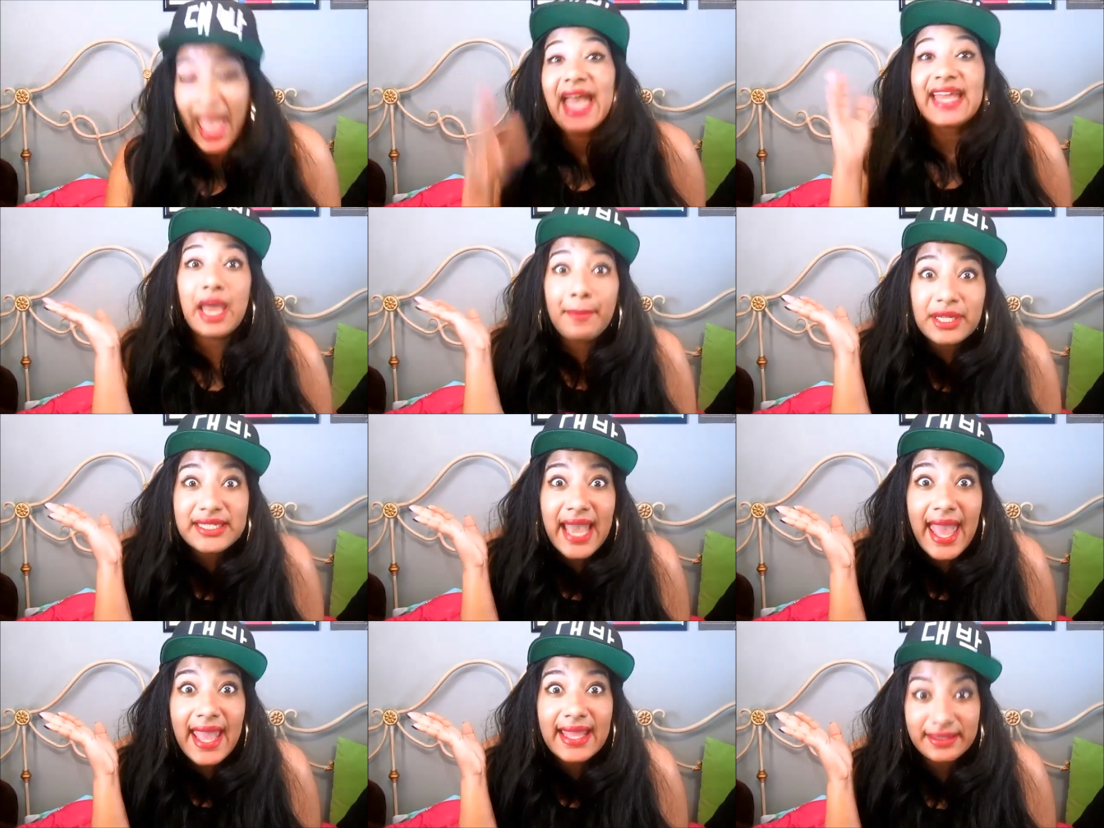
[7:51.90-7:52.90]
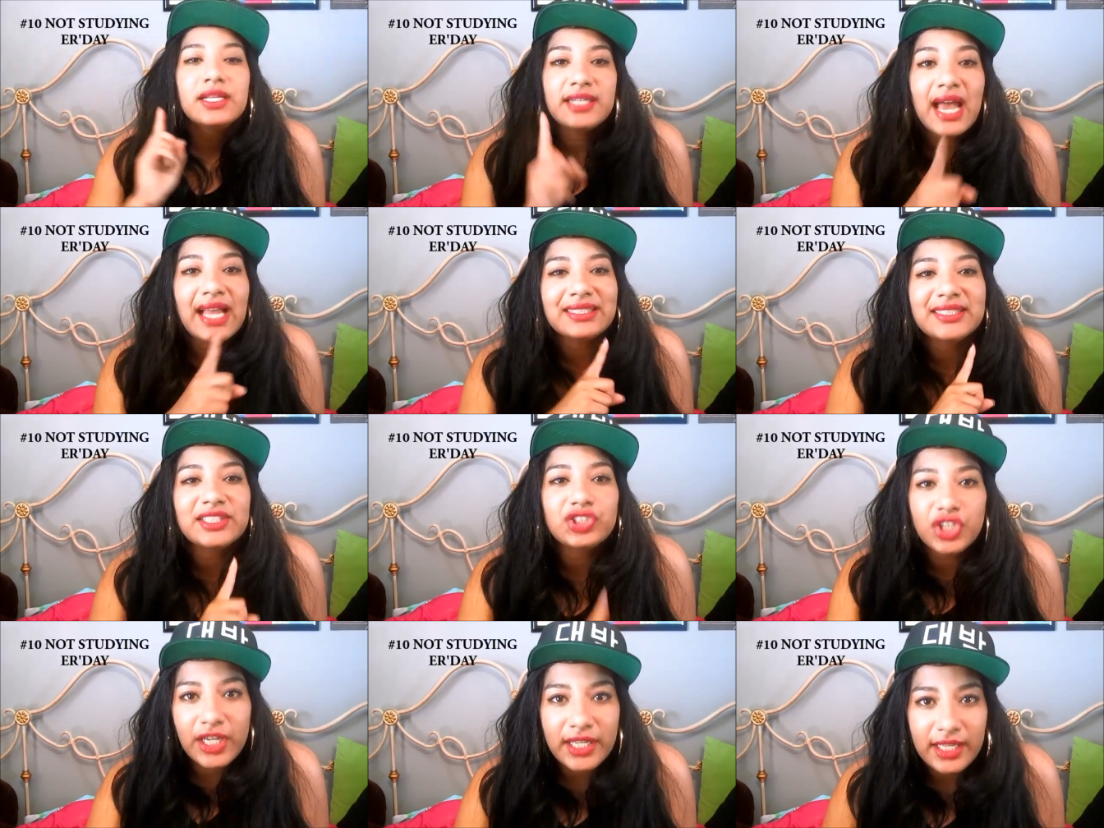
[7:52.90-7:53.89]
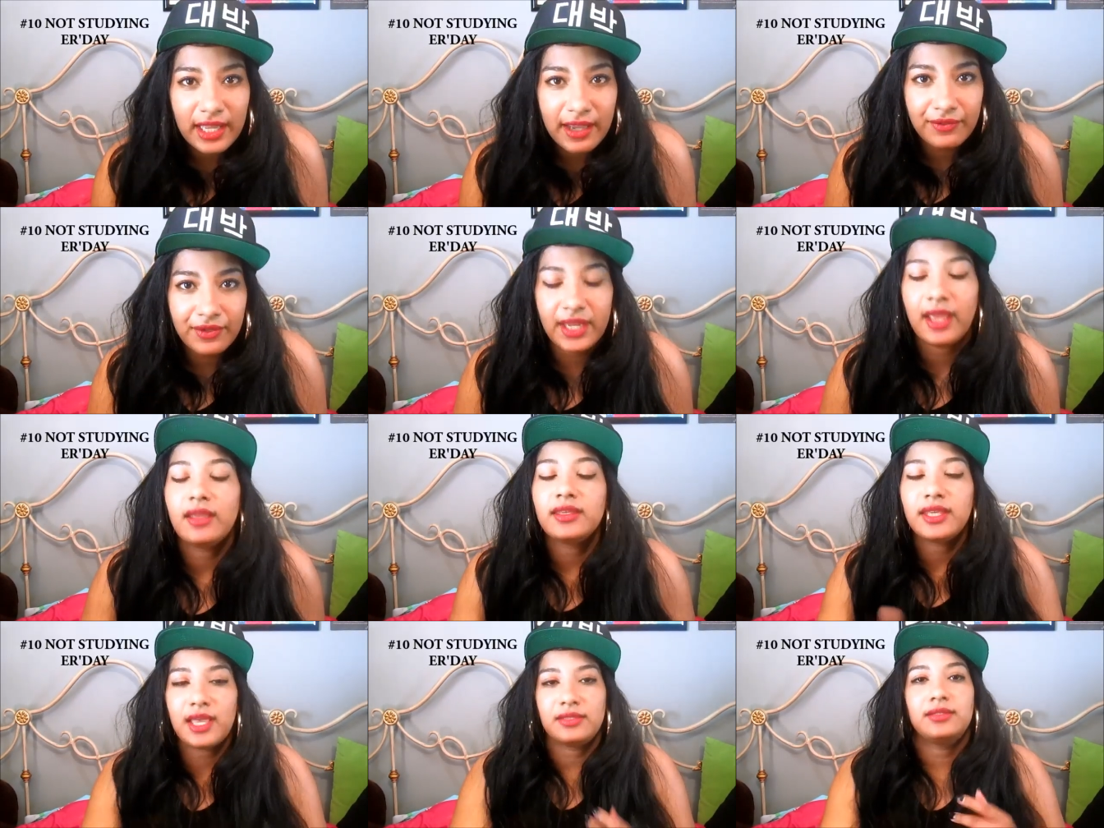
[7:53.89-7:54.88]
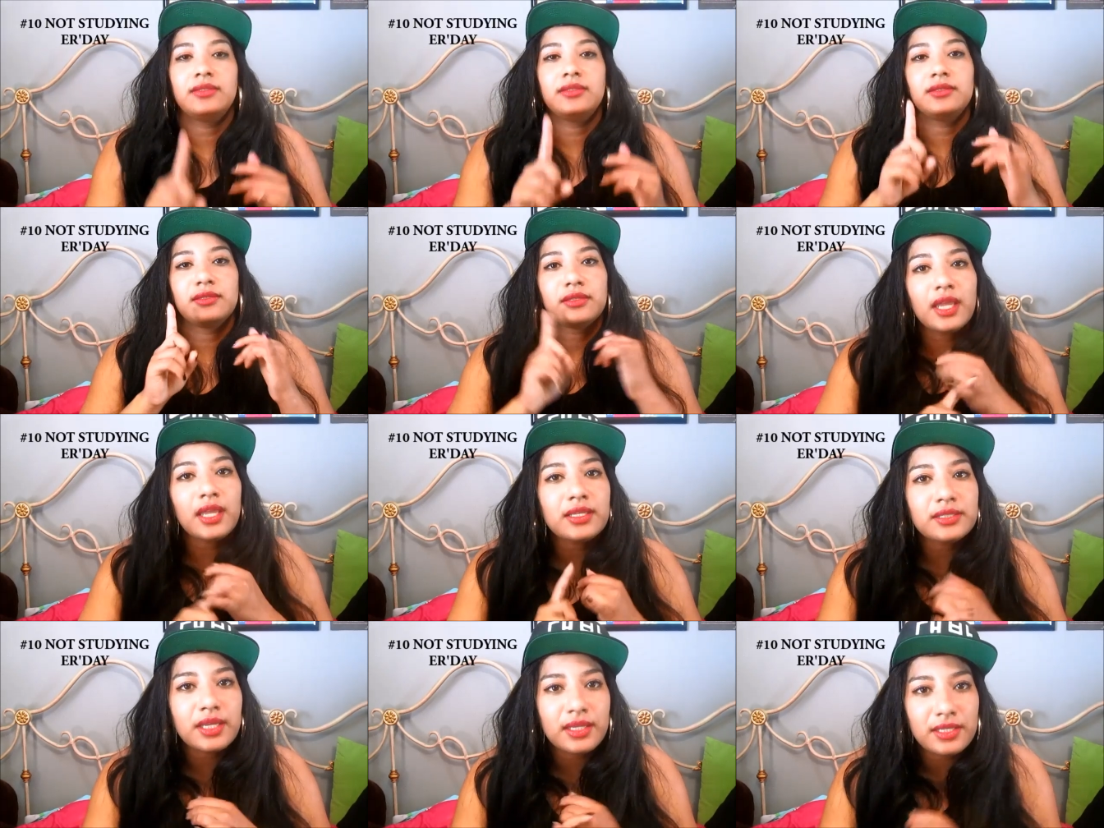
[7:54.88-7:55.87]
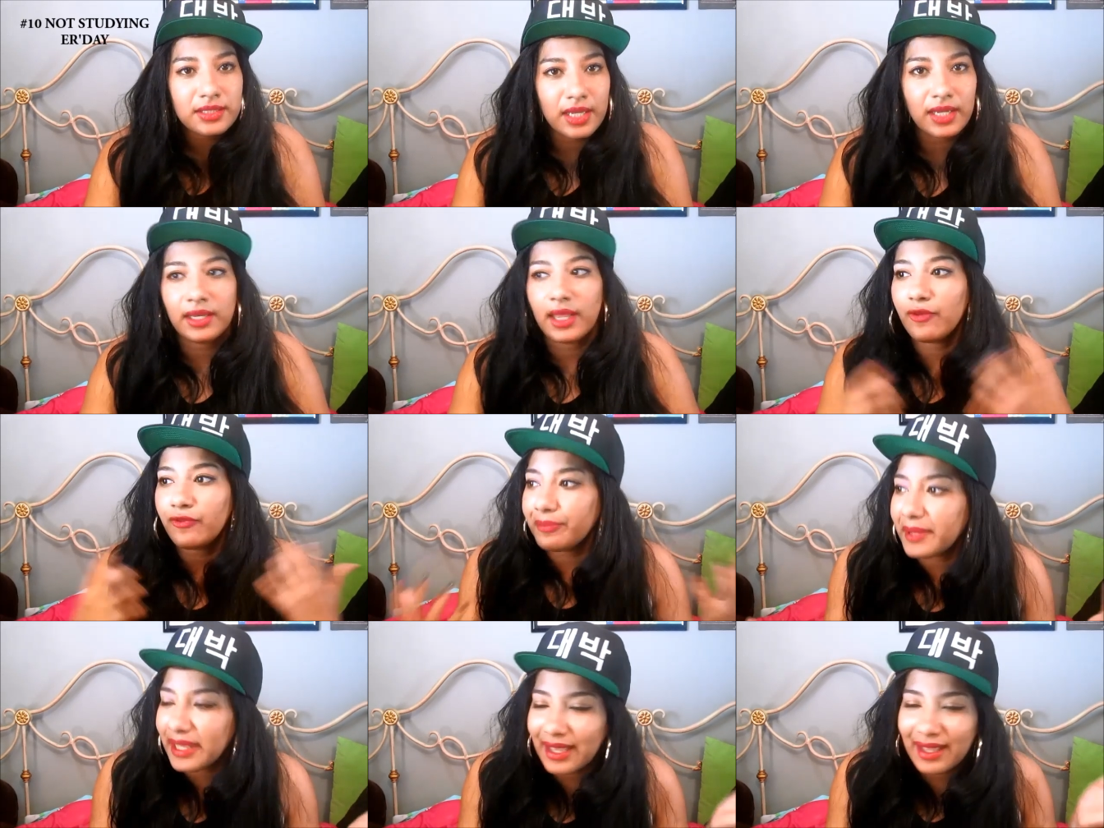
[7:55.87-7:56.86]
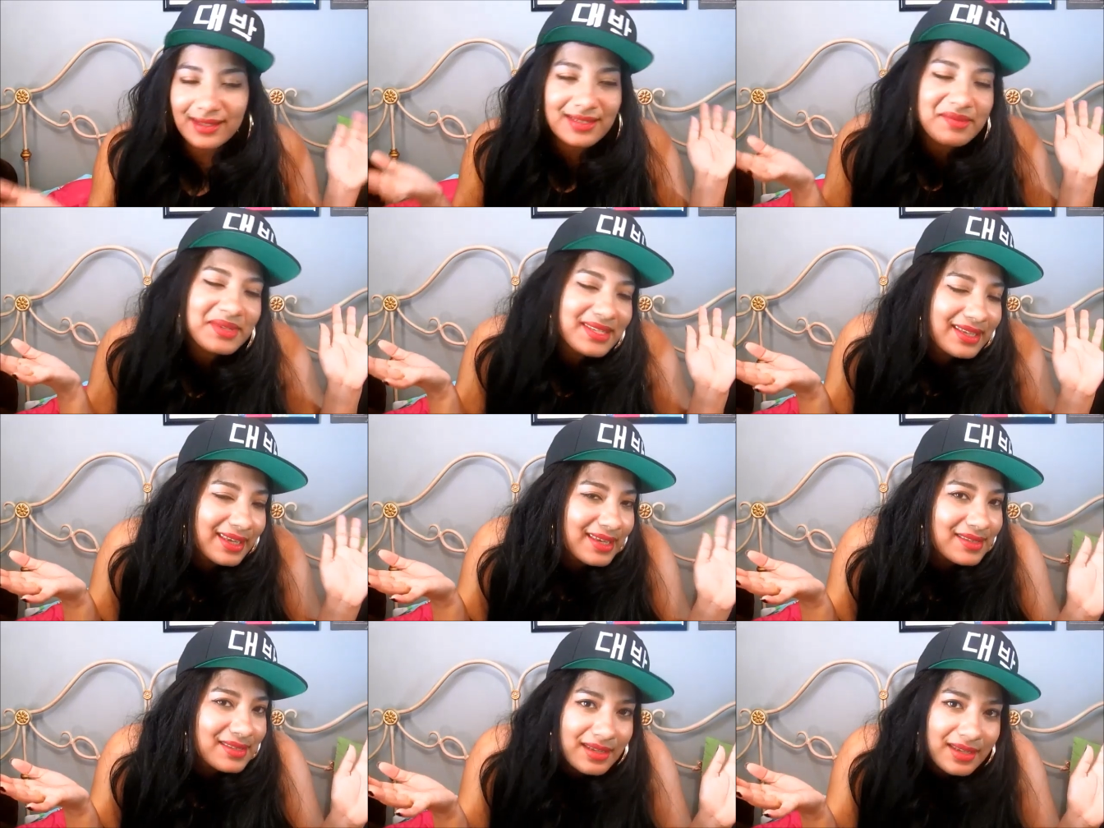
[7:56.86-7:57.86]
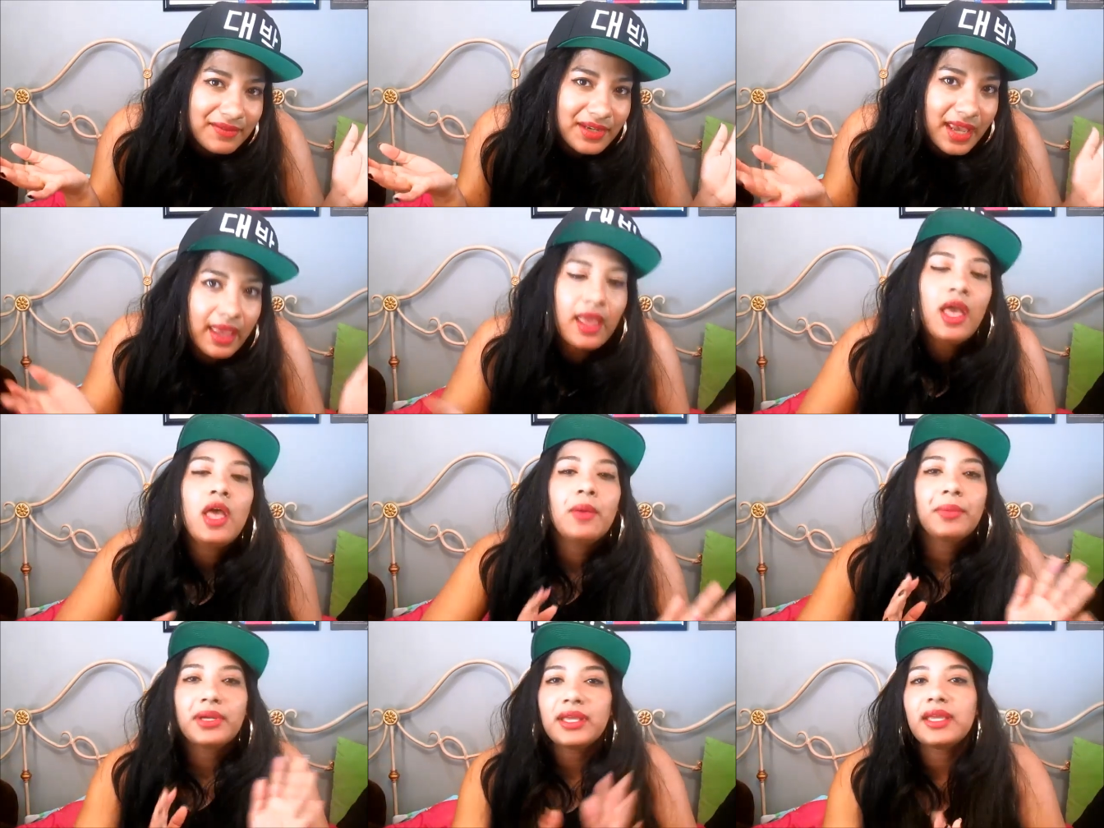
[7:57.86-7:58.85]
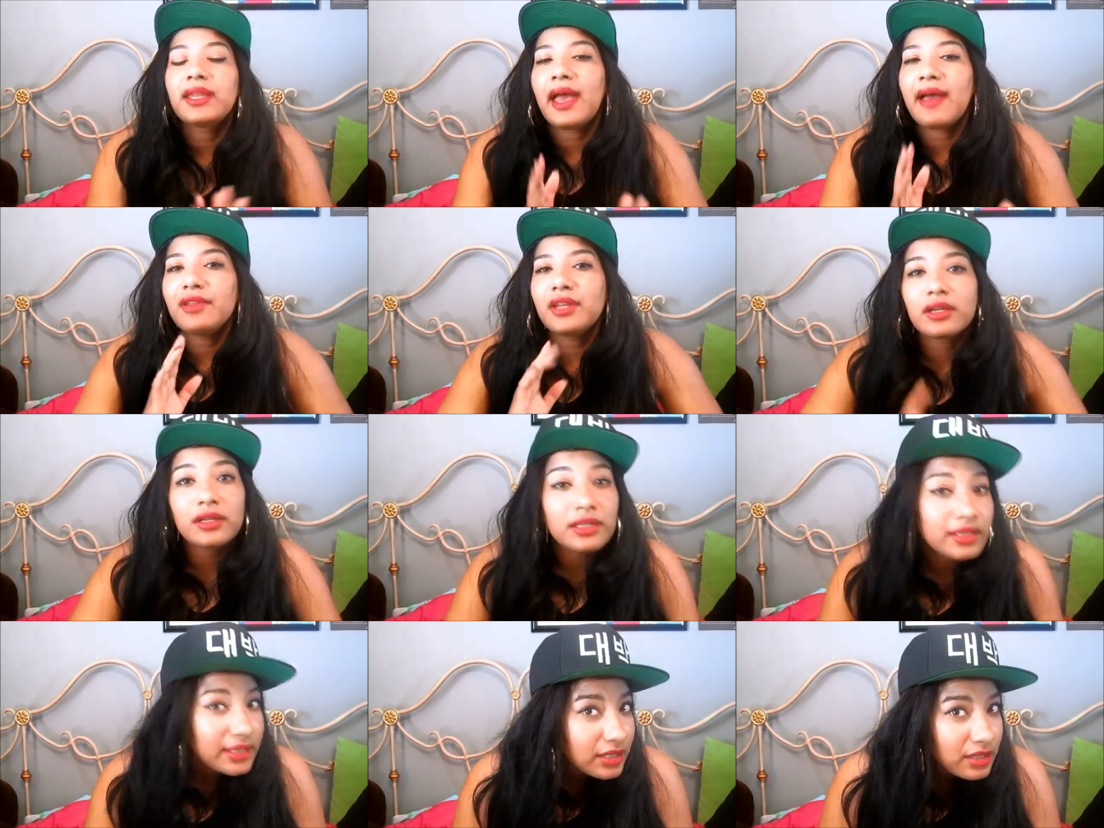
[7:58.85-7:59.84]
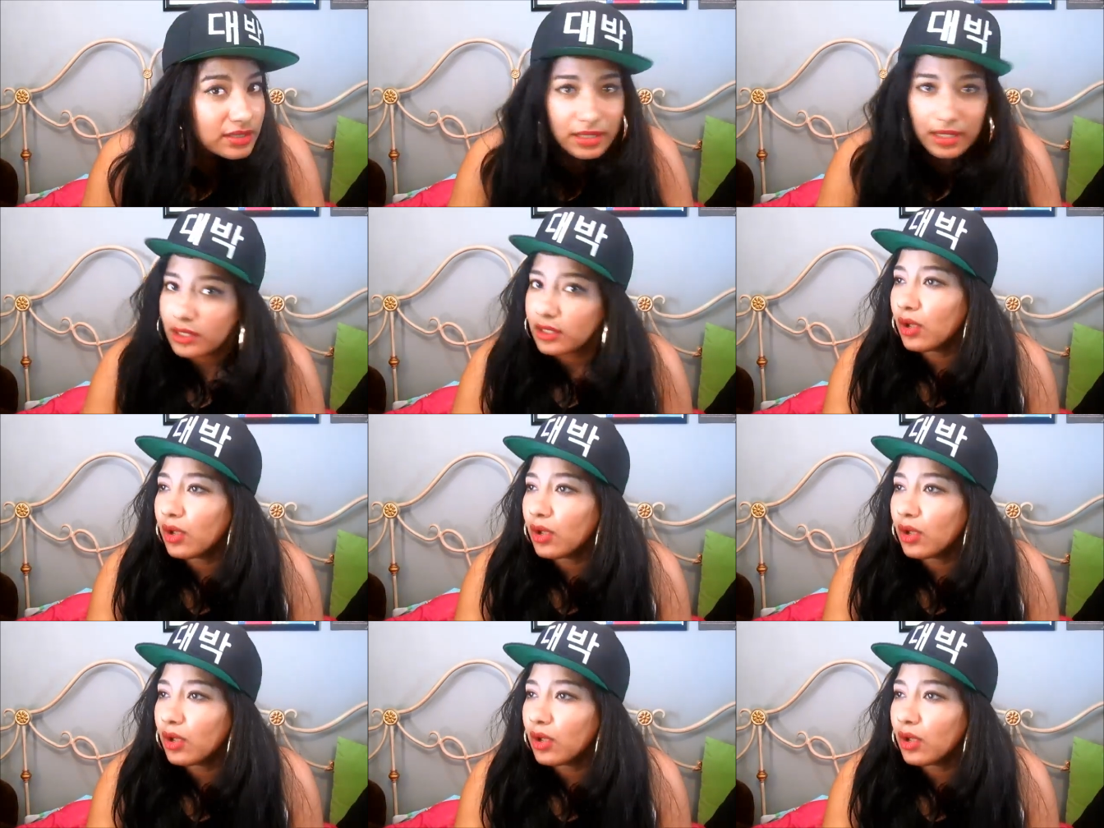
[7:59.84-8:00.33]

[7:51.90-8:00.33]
And number 10, not studying every day. Yes study, study, study. Now for me, uh, sometimes I can't study every day, but again, having a clear set of